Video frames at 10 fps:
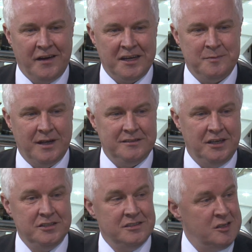our
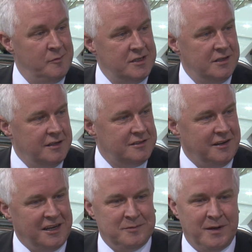expectations as a
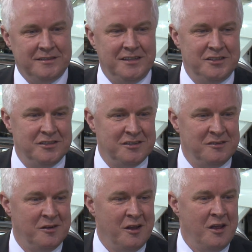business, our
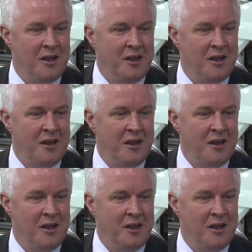expectations in